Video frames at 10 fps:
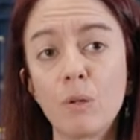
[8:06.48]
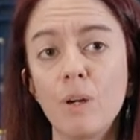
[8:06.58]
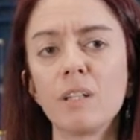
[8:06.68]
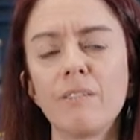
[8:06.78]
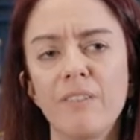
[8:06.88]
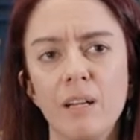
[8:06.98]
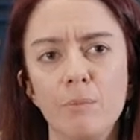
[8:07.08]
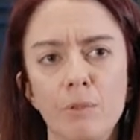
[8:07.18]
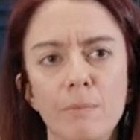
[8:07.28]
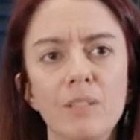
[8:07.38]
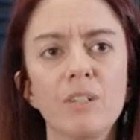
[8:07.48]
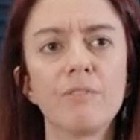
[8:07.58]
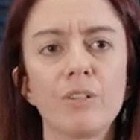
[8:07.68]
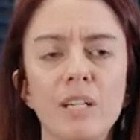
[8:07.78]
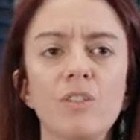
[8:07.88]
quantifiable metric
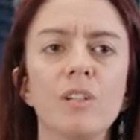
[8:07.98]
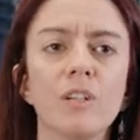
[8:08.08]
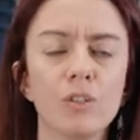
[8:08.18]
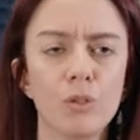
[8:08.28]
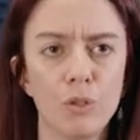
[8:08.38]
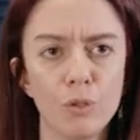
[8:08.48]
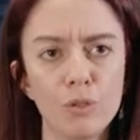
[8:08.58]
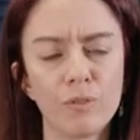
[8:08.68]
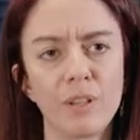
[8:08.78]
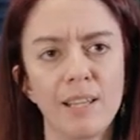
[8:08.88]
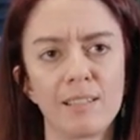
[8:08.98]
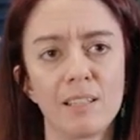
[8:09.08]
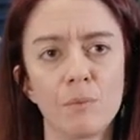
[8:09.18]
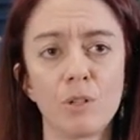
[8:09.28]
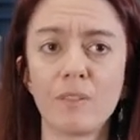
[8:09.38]
for engineers to use for the
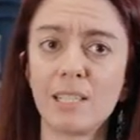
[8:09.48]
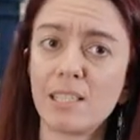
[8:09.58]
assessment of these